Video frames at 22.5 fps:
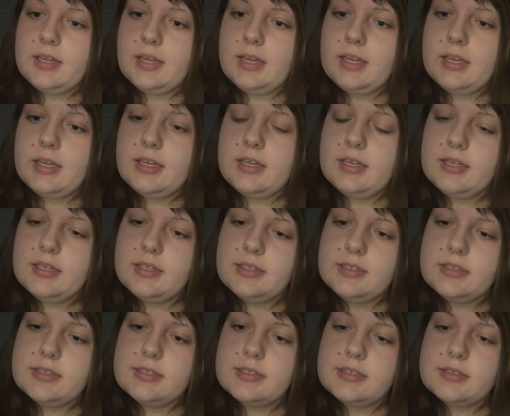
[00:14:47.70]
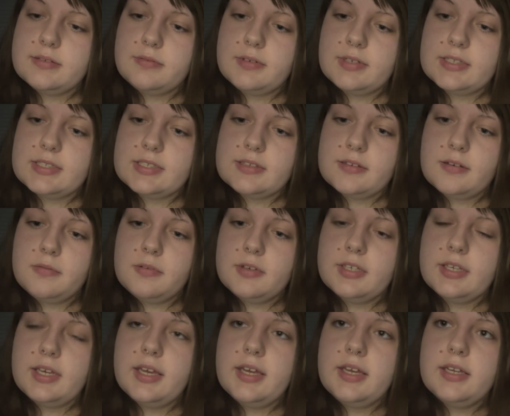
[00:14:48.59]
And once
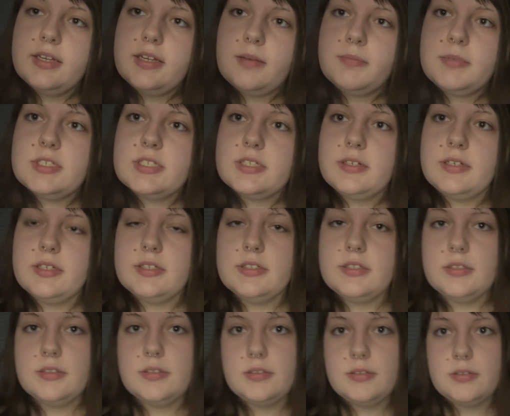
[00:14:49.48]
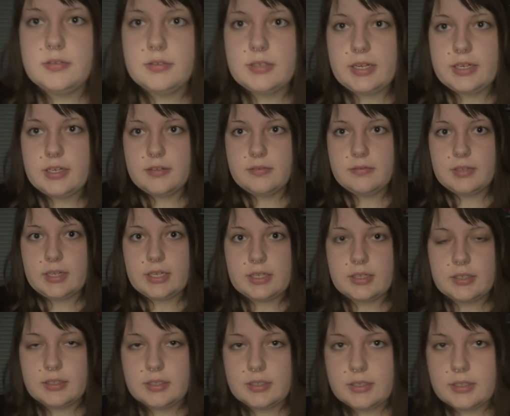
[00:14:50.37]
again, I'm just going to kind of
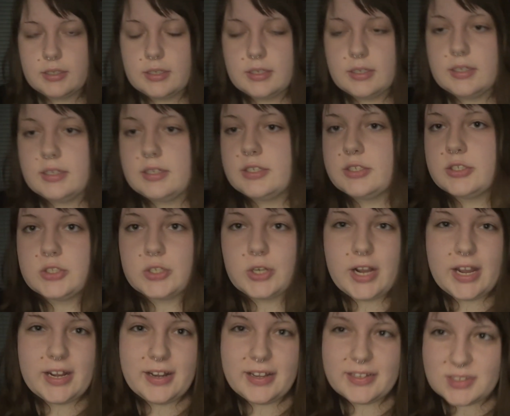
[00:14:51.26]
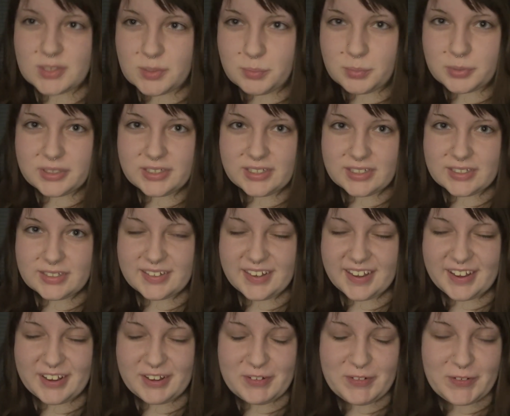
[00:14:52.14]
like try not to blink
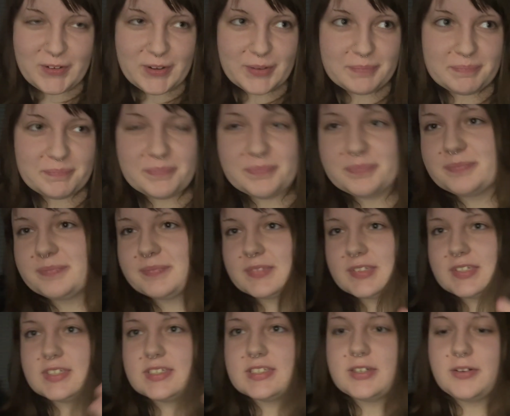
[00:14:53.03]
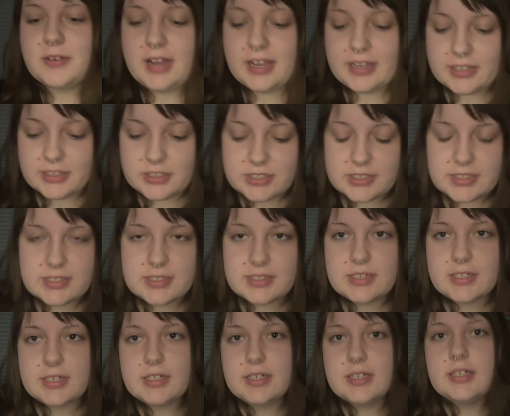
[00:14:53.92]
now, so I can just
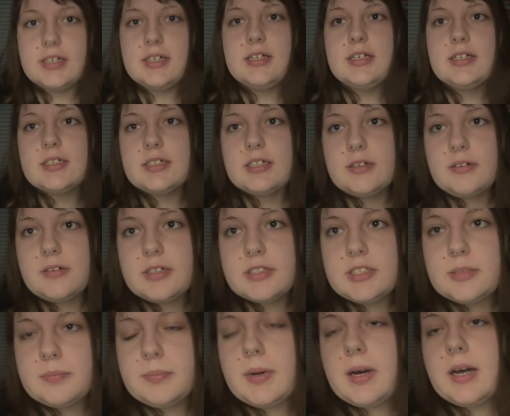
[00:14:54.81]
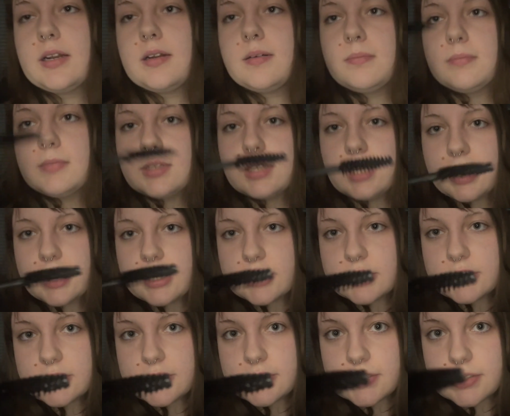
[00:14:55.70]
go on your bottom
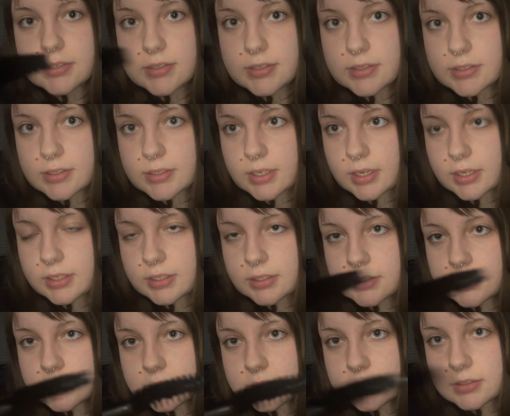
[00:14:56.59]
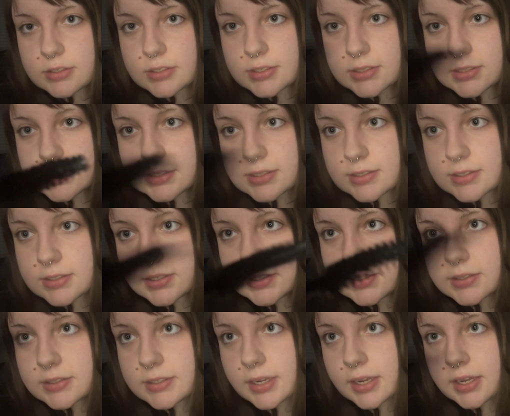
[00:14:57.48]
lashes and just
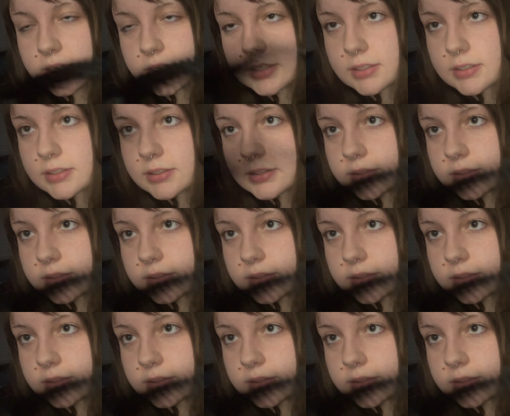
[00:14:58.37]
zigzag.